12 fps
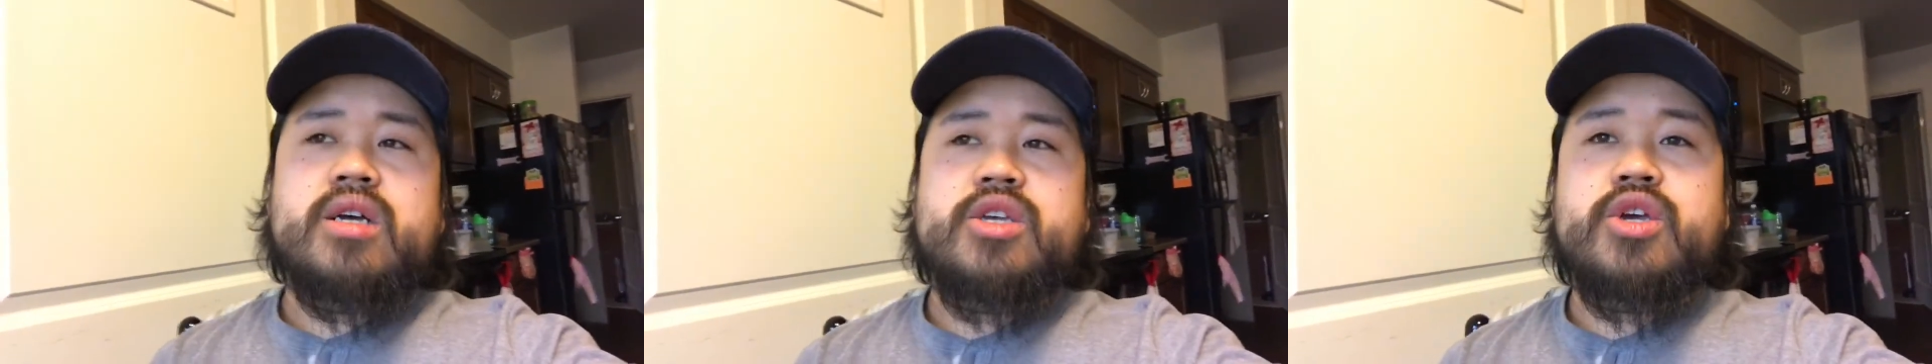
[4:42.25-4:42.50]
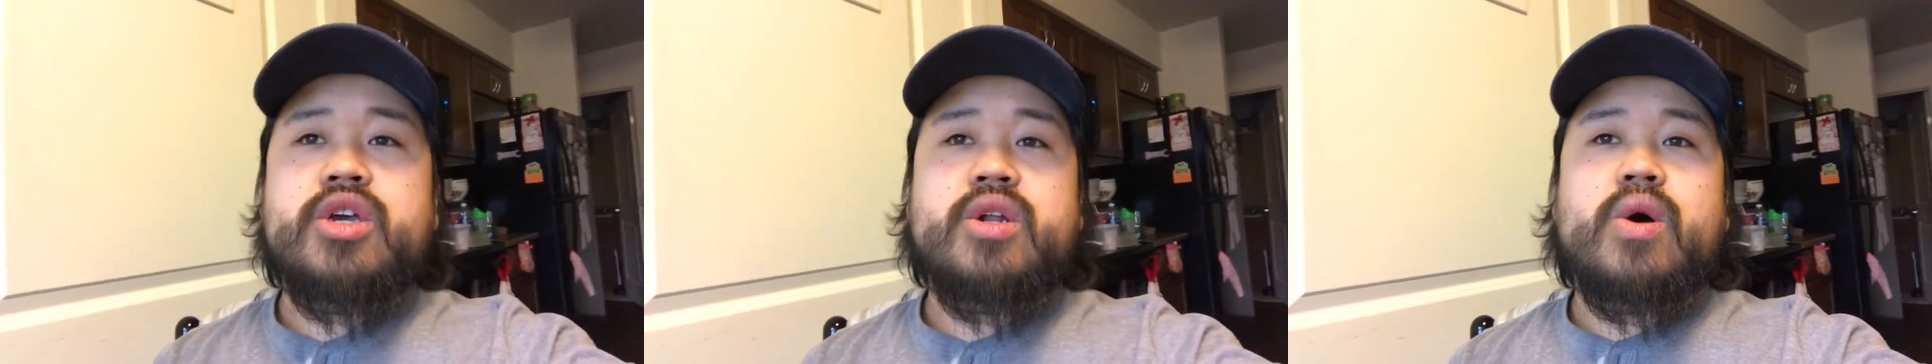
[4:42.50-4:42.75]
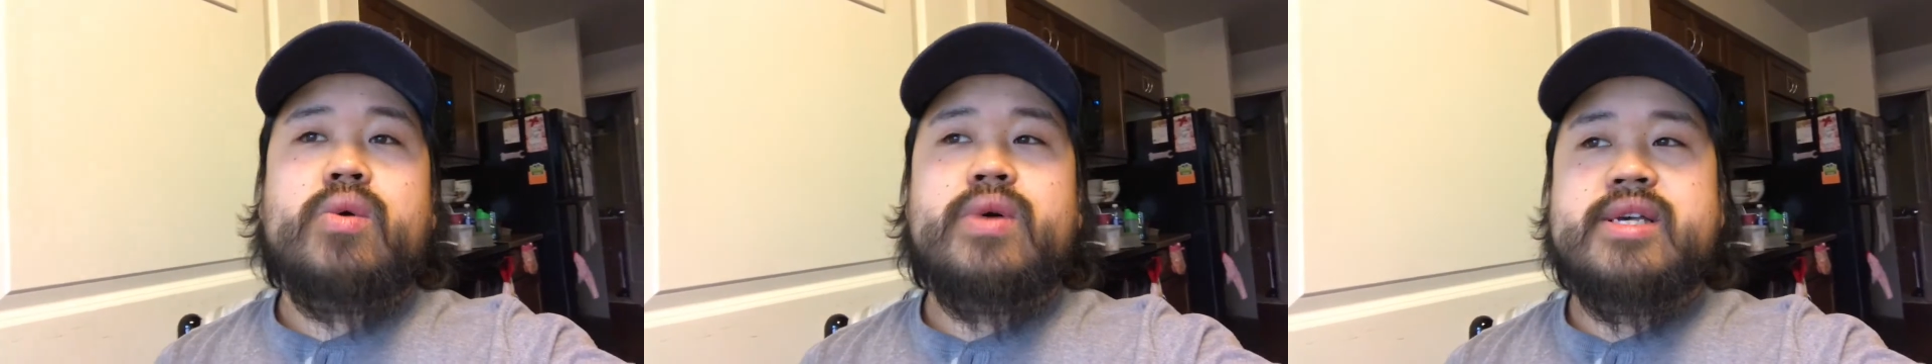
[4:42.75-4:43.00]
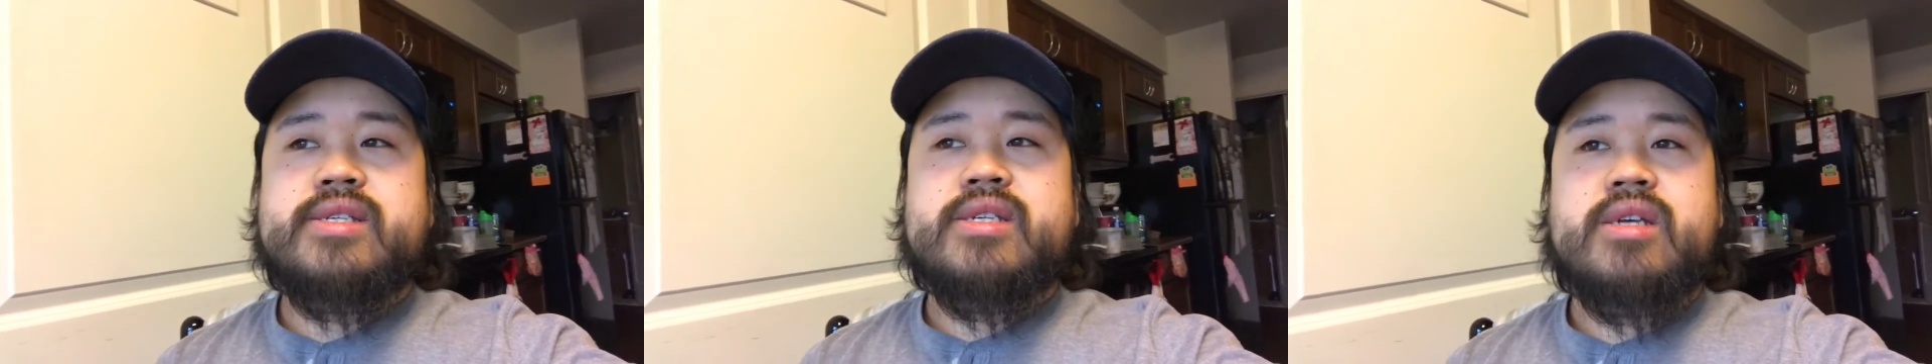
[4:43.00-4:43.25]
You can
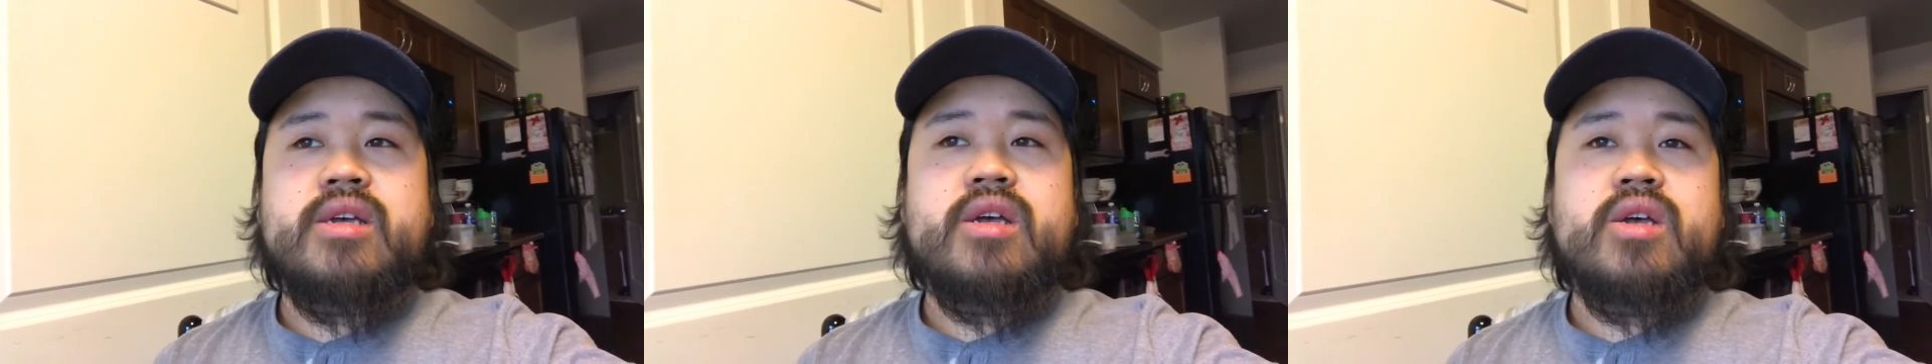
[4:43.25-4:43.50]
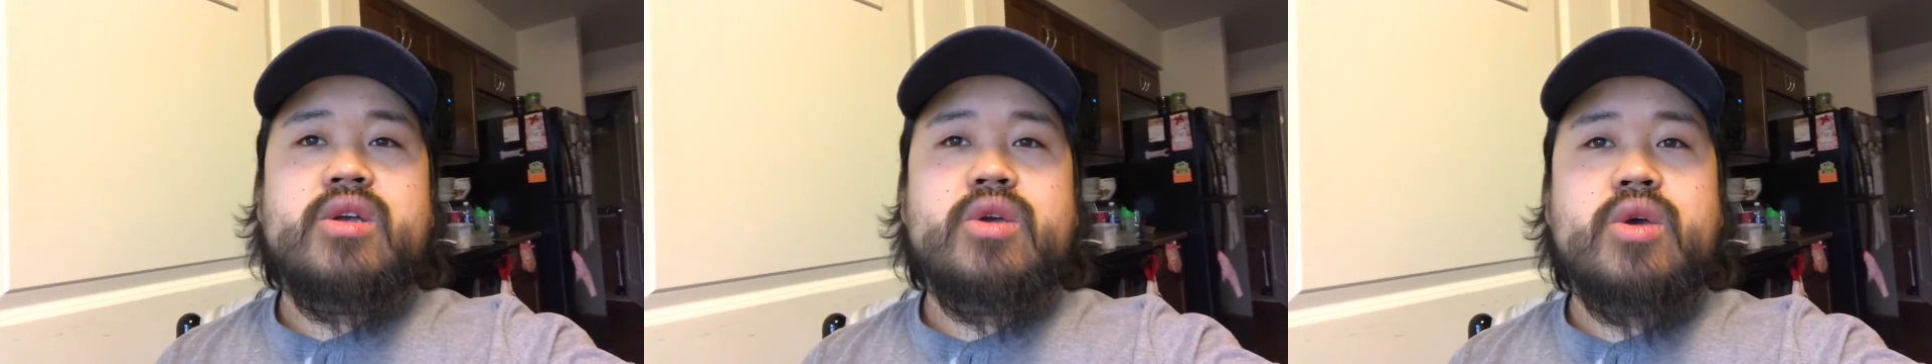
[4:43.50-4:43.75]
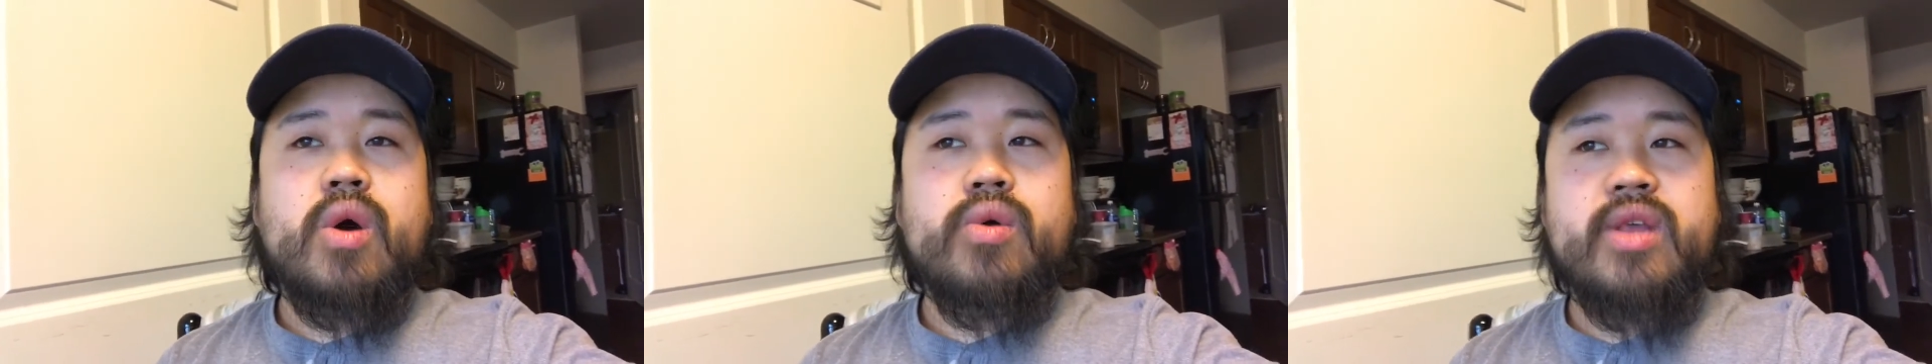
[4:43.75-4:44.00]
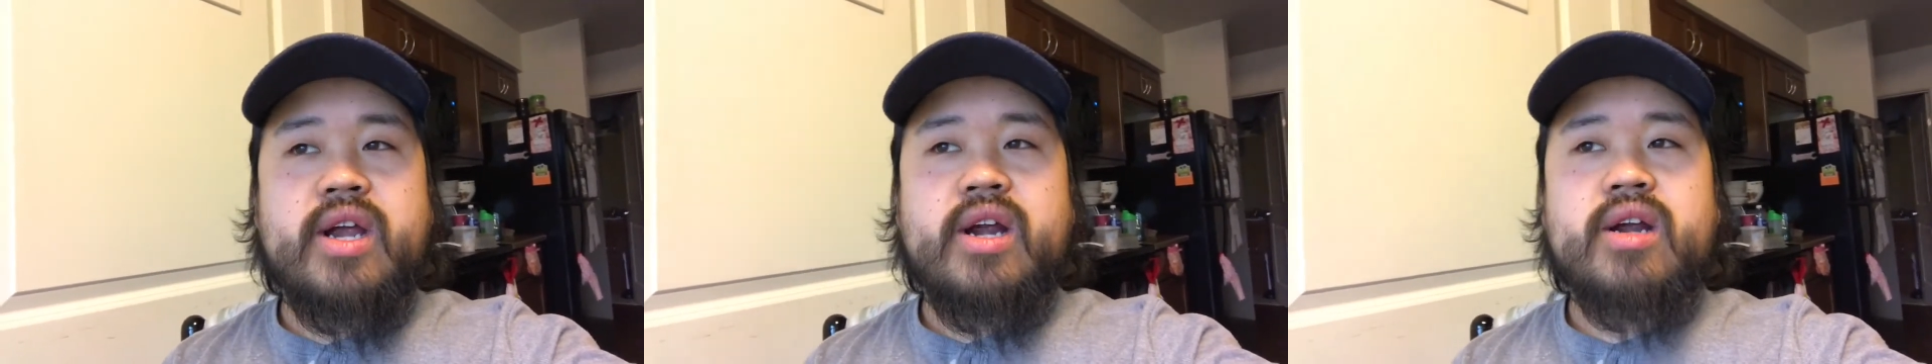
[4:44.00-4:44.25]
always go
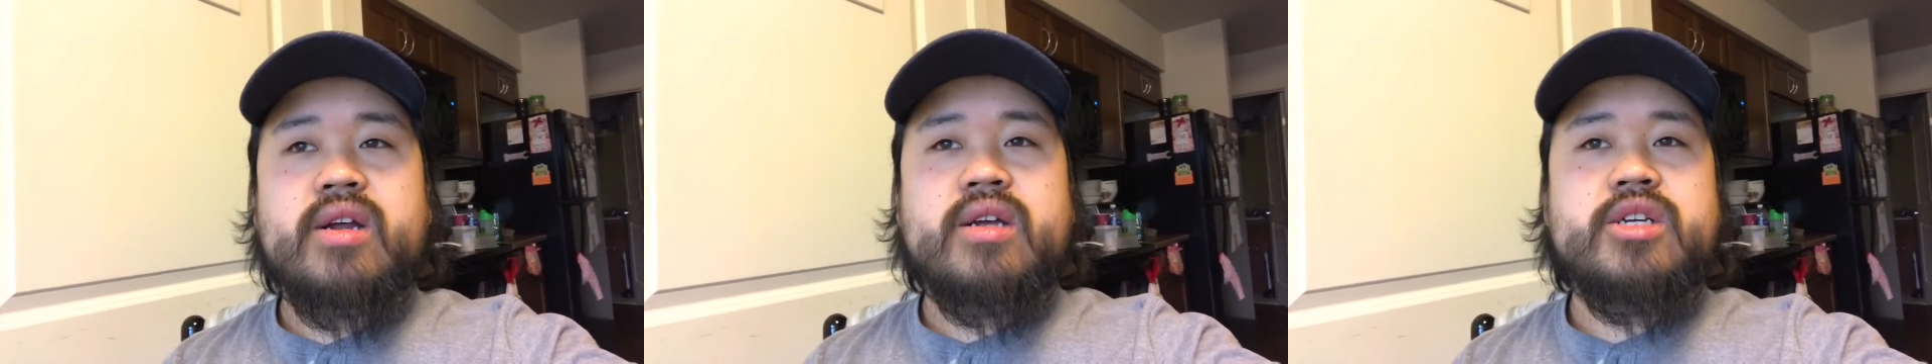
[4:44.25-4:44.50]
there,